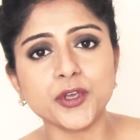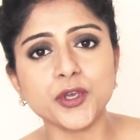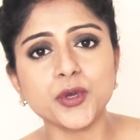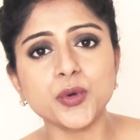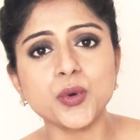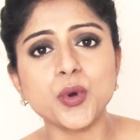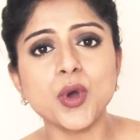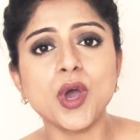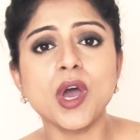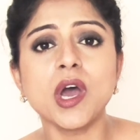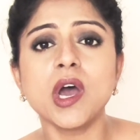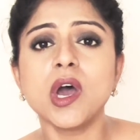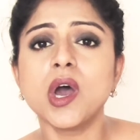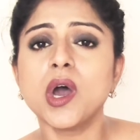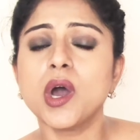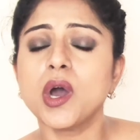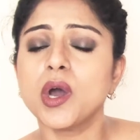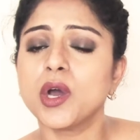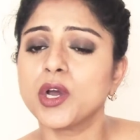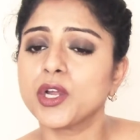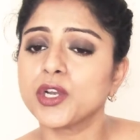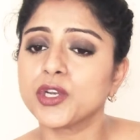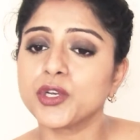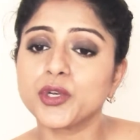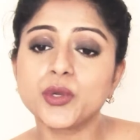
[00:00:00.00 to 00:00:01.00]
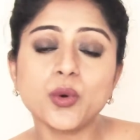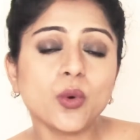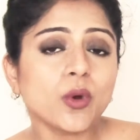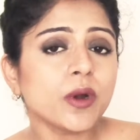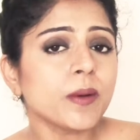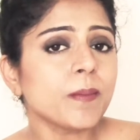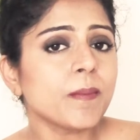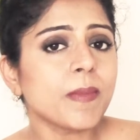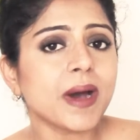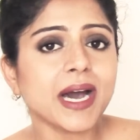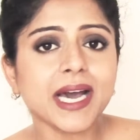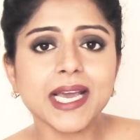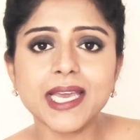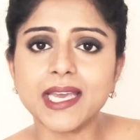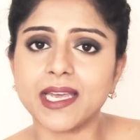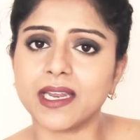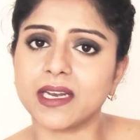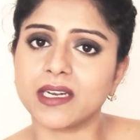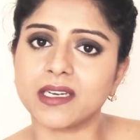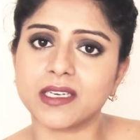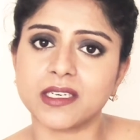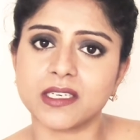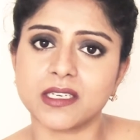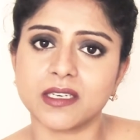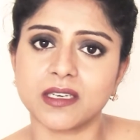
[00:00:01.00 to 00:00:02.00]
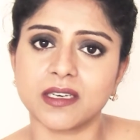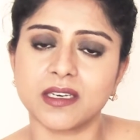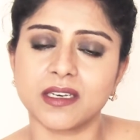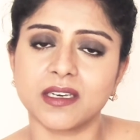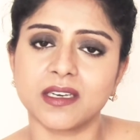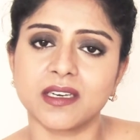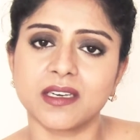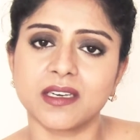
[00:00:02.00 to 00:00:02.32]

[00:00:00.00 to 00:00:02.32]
for you, don't buy it.